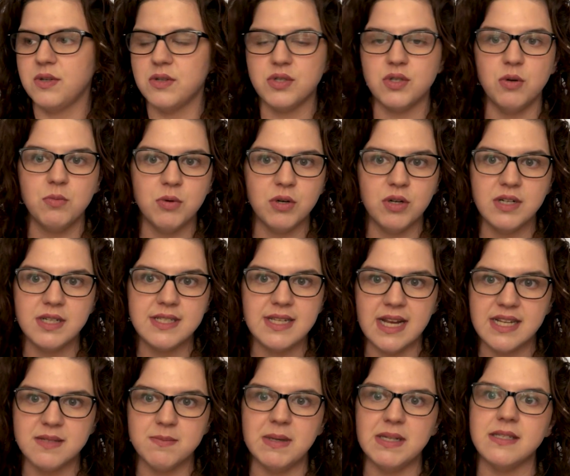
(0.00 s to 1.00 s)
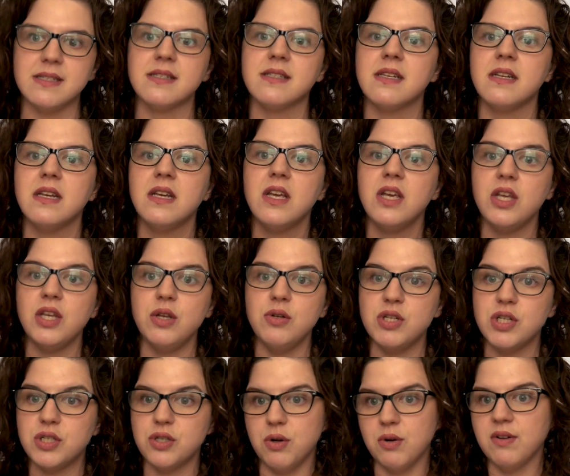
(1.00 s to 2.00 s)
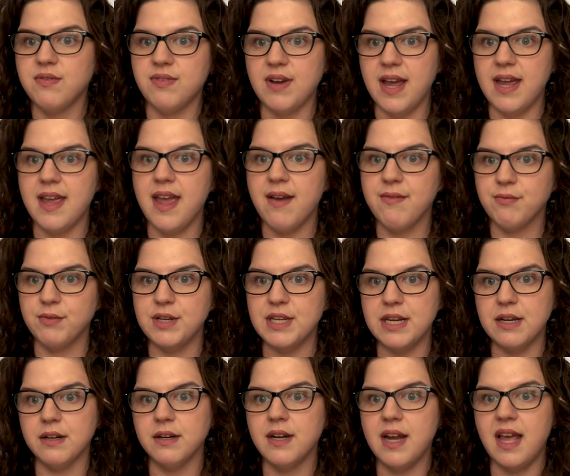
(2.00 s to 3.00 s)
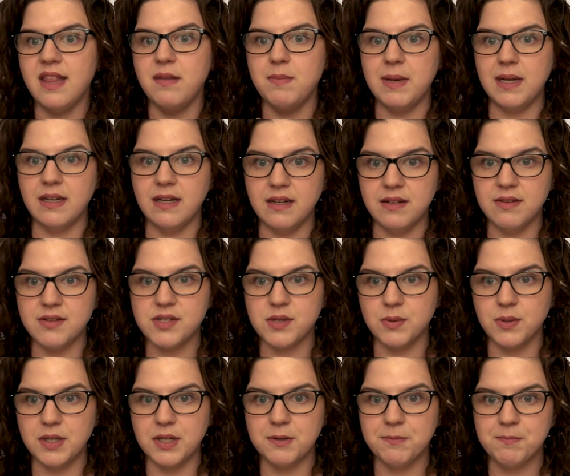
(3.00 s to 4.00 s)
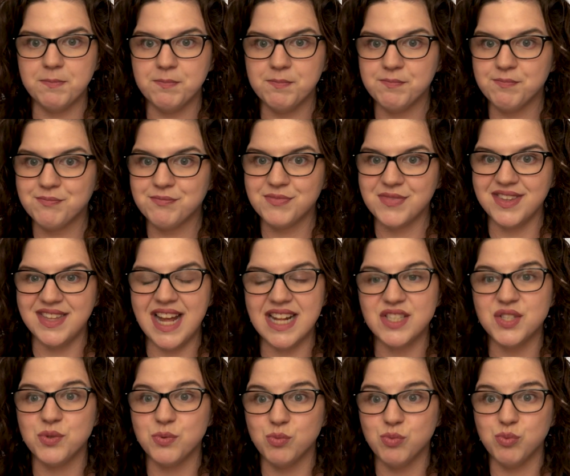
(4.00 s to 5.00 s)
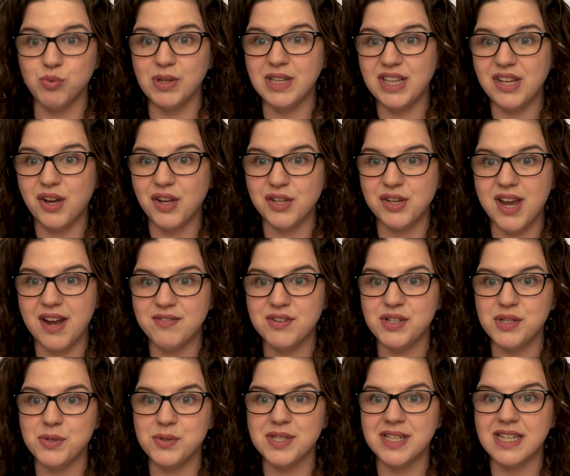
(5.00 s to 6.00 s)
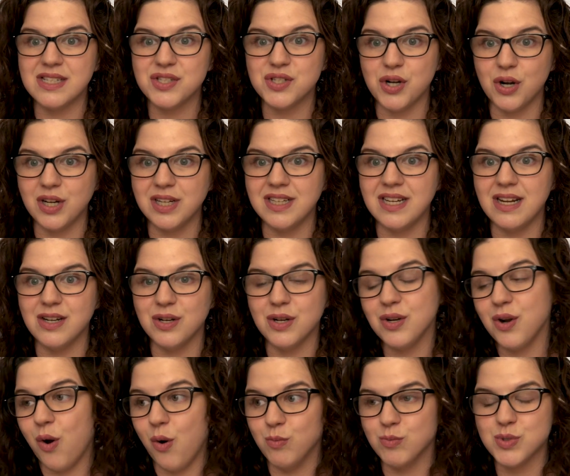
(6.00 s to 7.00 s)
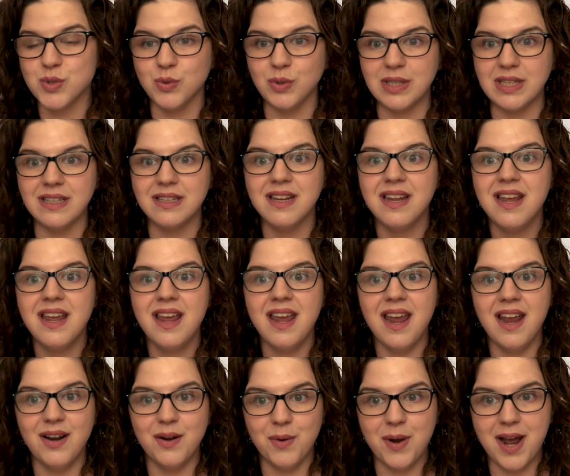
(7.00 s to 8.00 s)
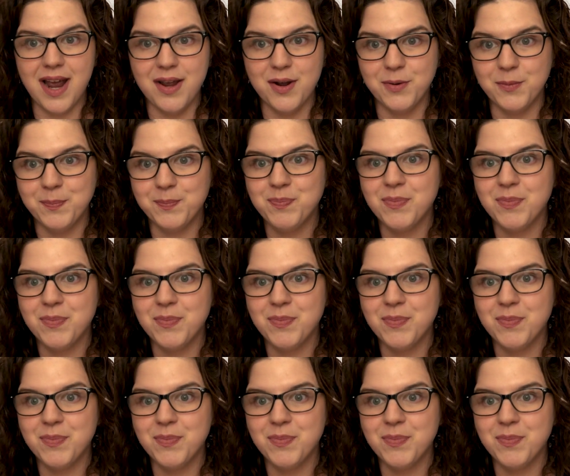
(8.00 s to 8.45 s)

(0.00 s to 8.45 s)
There's no more assessments. You just notify every year, beginning of the school year. And that's really all you have to do to get started in homeschooling in Ohio.